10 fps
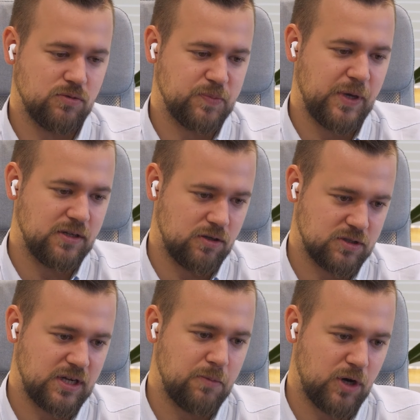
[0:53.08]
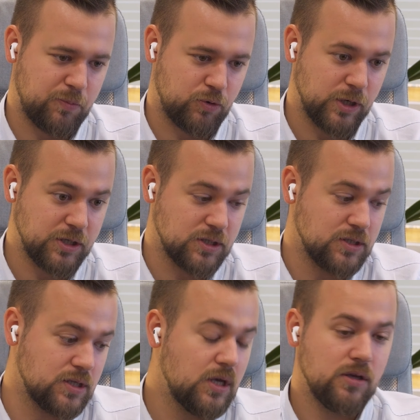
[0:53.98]
spending your time in
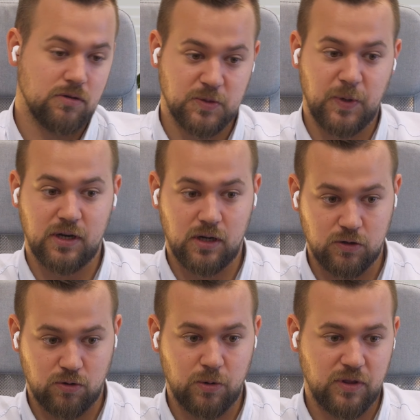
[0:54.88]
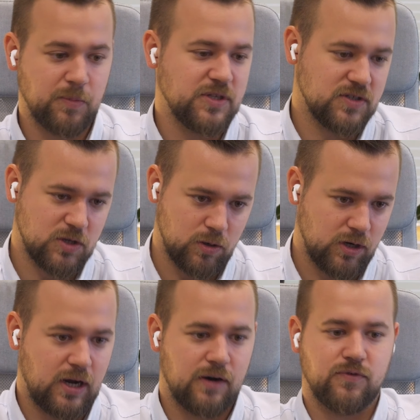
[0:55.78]
operations, you're spending on growing the business, going
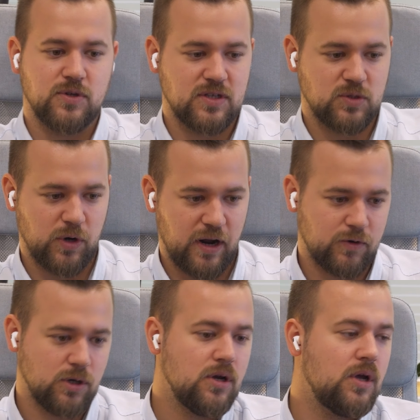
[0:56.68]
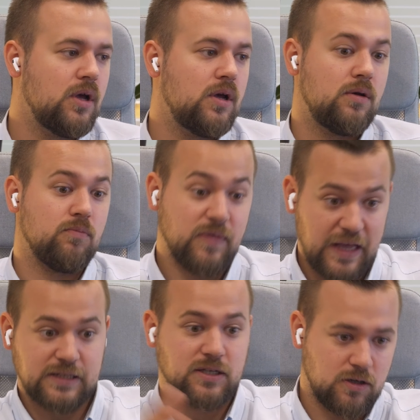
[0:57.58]
to conferences, whatever,
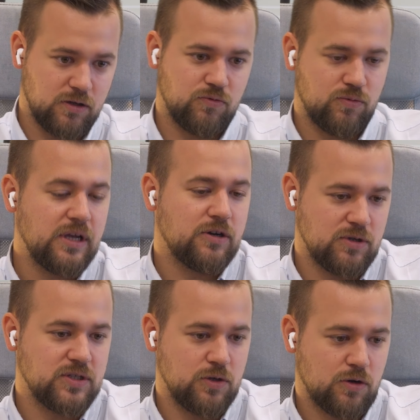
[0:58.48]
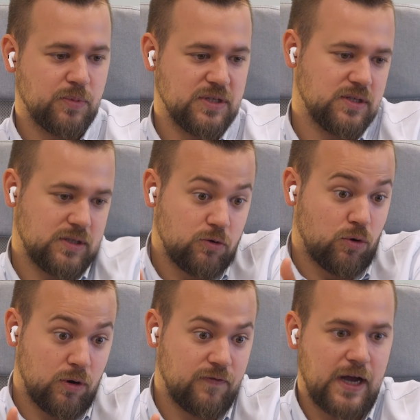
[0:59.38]
that's going to increase in your business
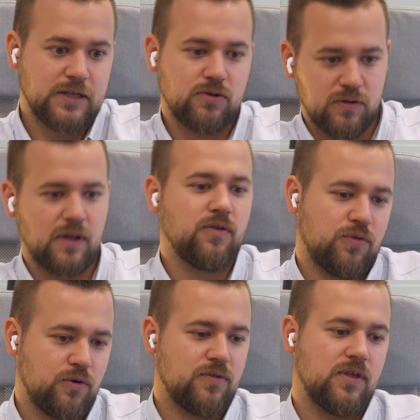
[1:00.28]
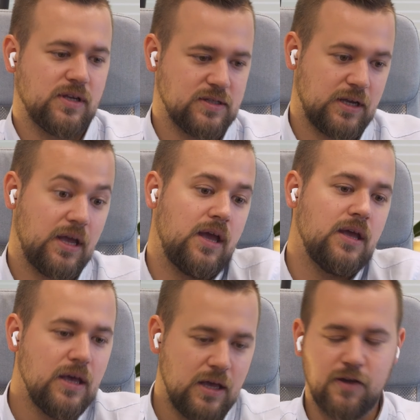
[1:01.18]
growing faster. And then the third thing is like,
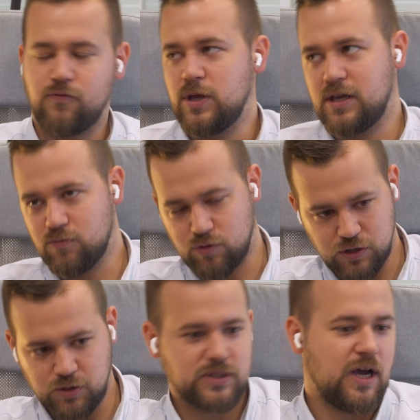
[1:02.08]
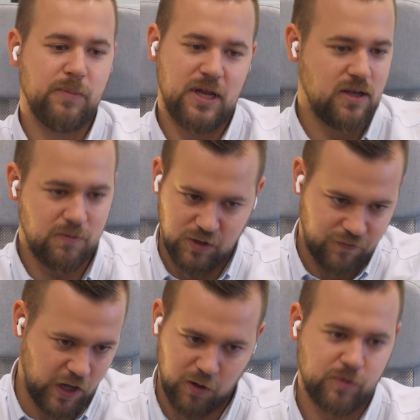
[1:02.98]
hey, if we can reduce how many
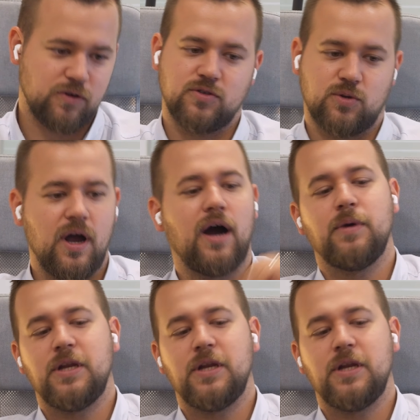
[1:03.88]
developers or how